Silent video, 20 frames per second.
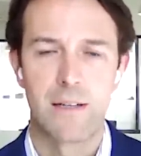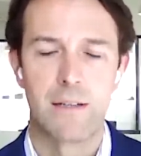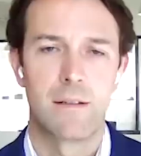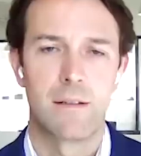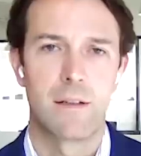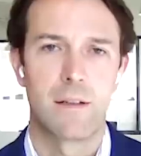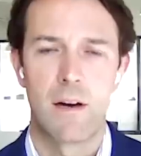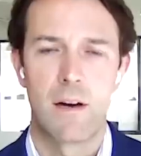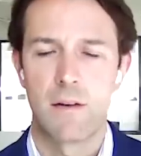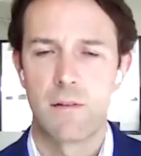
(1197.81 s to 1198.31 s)

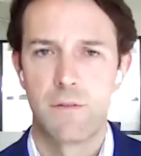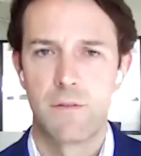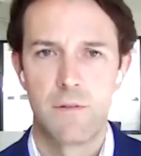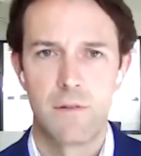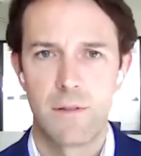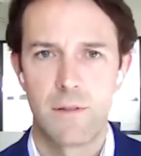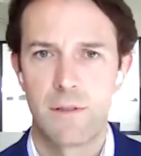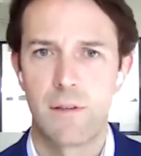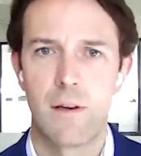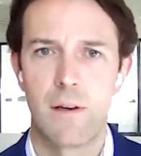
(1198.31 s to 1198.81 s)
They can't
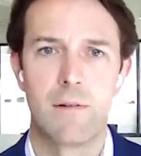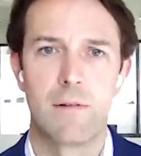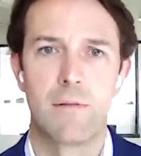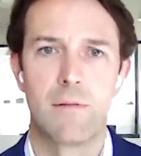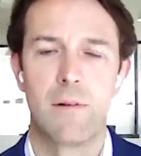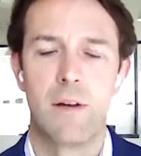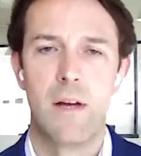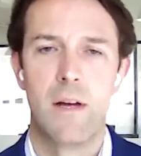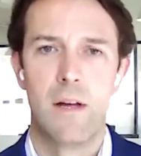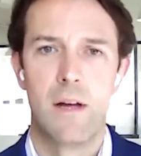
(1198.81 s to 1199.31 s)
afford to
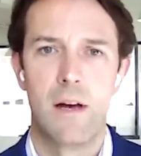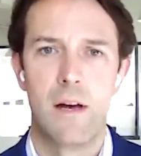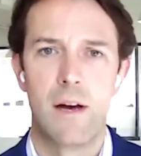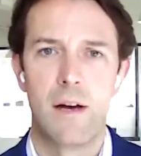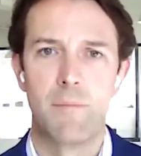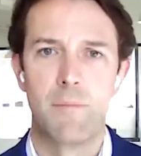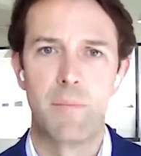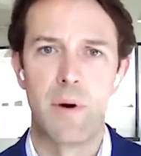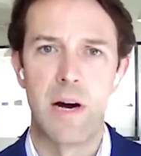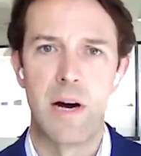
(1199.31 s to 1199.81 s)
go
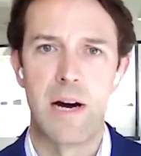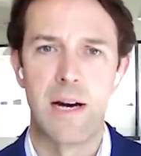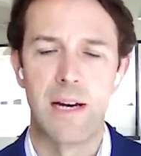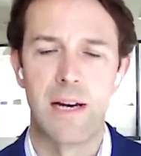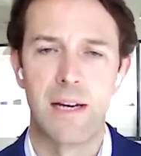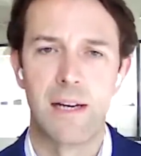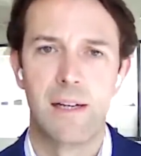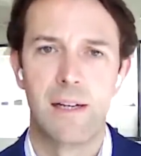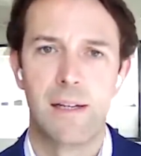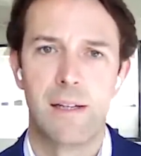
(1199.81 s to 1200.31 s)
and
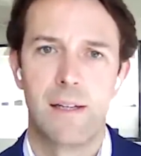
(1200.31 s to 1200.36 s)
buy